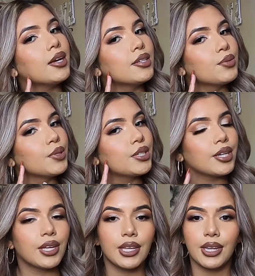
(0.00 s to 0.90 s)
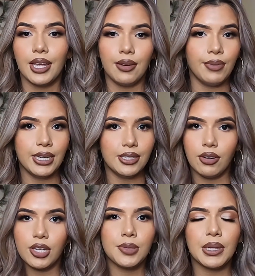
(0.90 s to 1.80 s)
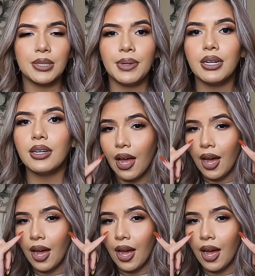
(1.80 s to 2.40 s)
I just wish it could hide my dark spots better.